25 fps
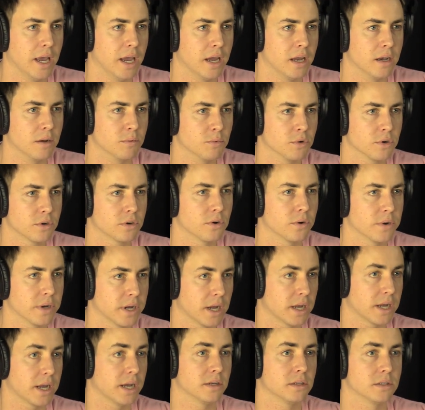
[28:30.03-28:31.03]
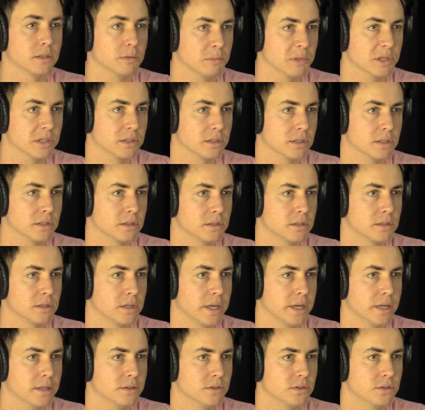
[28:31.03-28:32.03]
and we're growing a custom business.
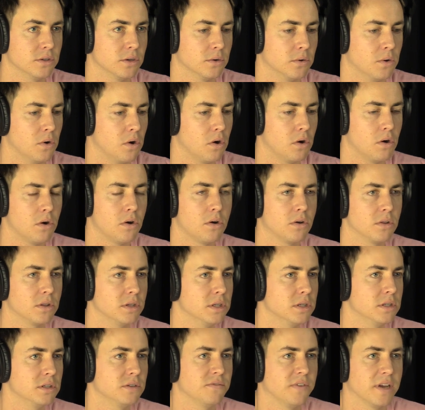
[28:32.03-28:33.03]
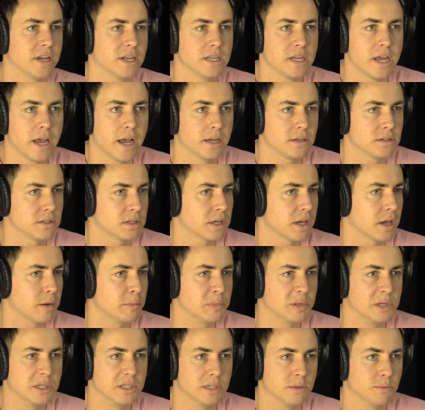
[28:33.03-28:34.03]
And so all these fantastic
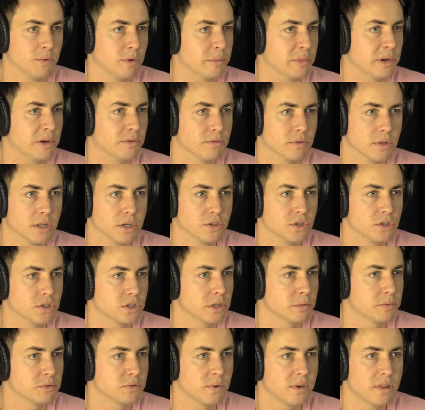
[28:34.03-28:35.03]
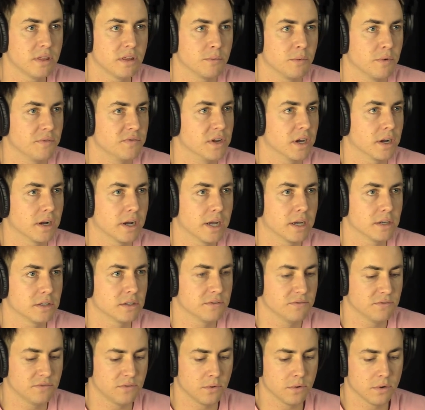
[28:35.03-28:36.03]
companies that we built relationships with that we've done
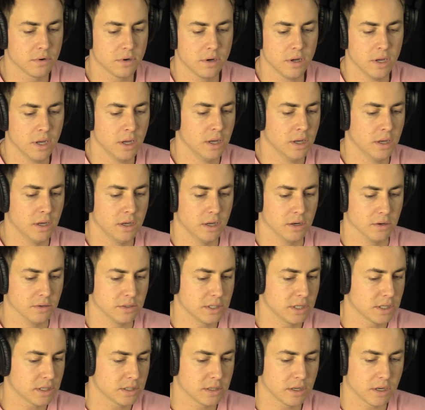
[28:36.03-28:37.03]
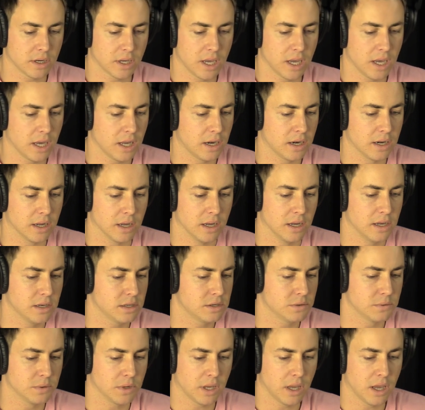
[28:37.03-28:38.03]
custom for, you know, TikTok Canada,
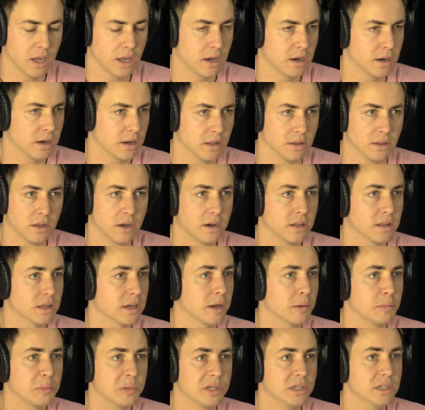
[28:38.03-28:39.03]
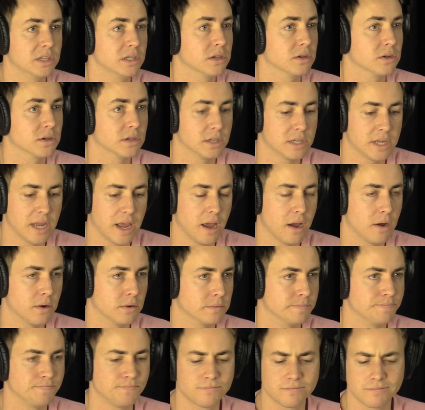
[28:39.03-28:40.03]
Intuit Canada, a lot of the companies here in
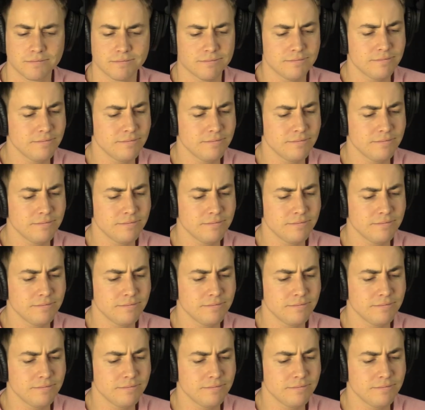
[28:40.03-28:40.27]
town. Right.